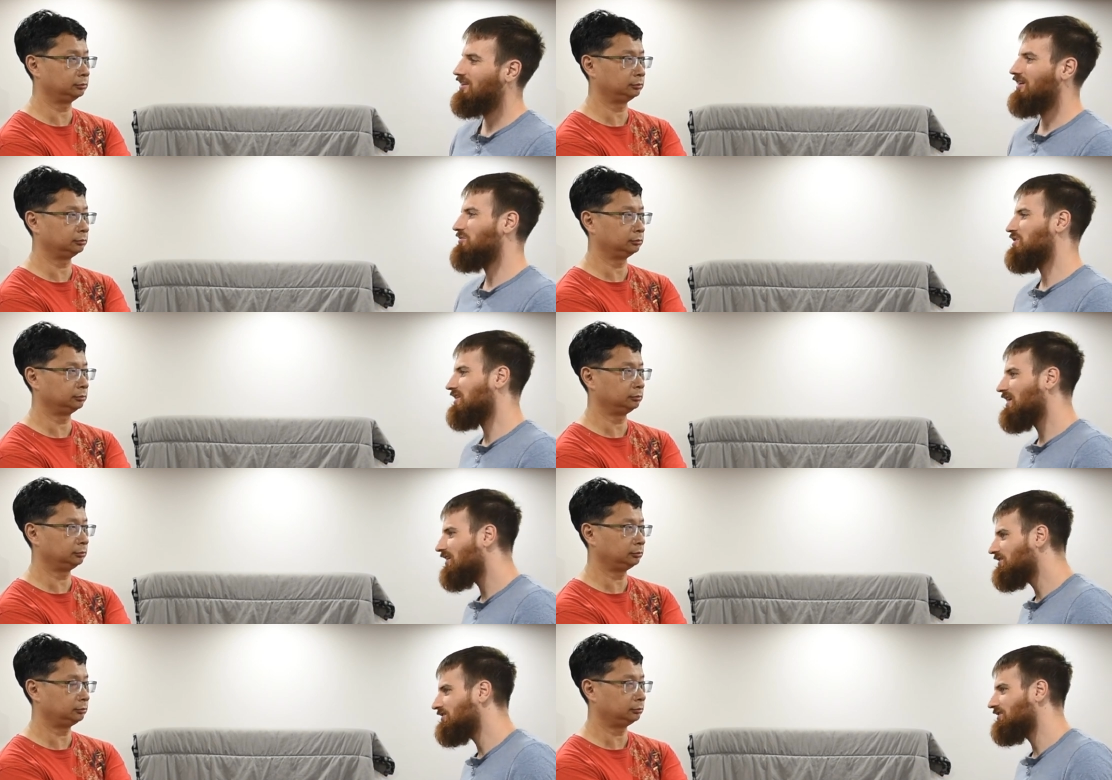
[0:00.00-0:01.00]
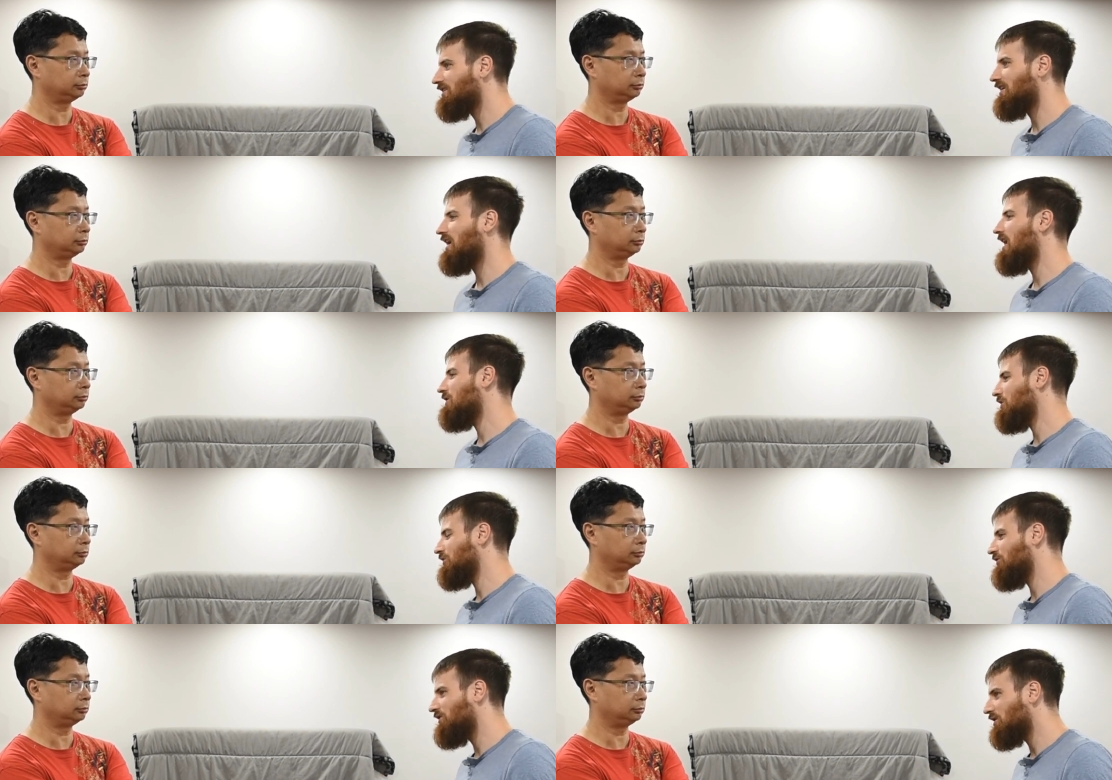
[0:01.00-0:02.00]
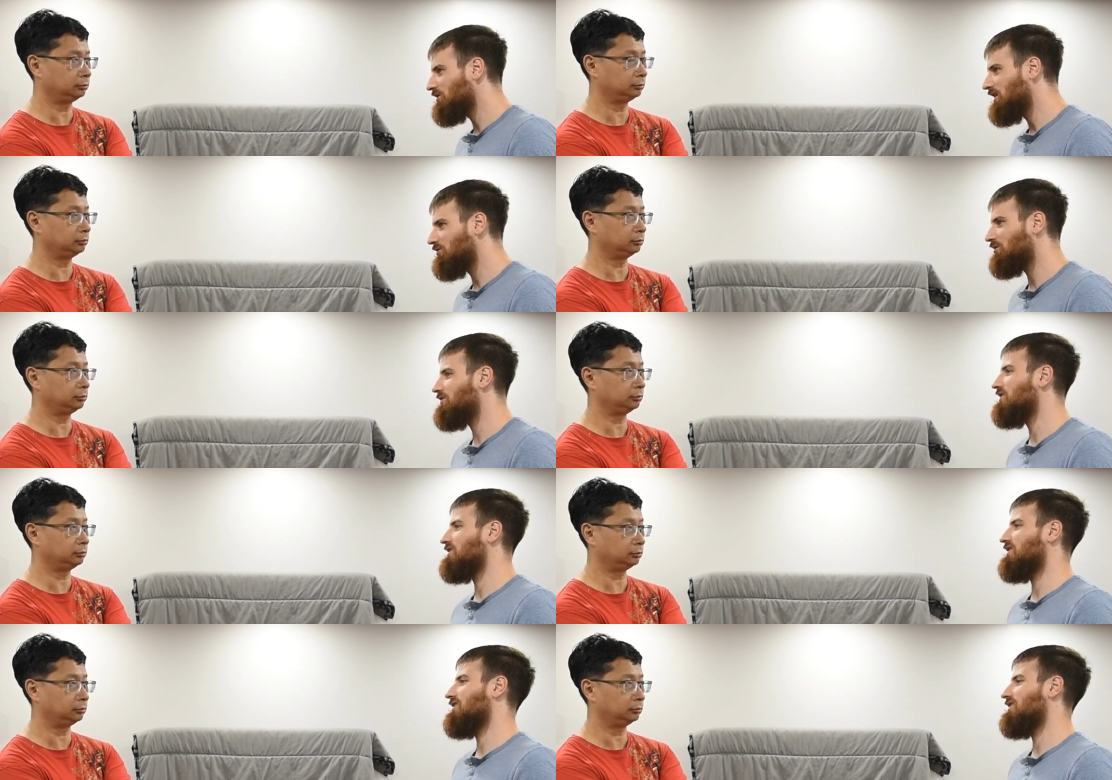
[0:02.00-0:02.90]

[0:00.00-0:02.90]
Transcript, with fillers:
Speaker 1: And with the Galion, it was very revealing.